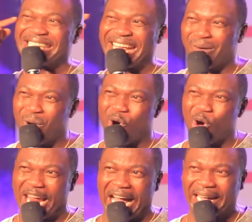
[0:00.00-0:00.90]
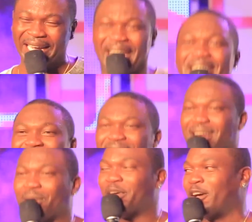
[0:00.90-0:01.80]
as you get one order, then they
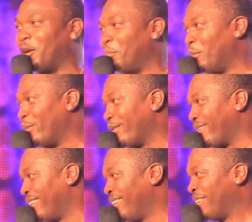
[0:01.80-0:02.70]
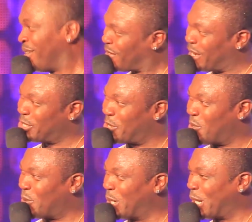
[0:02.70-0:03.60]
stand up, baby, let's
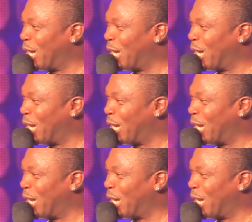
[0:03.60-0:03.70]
go.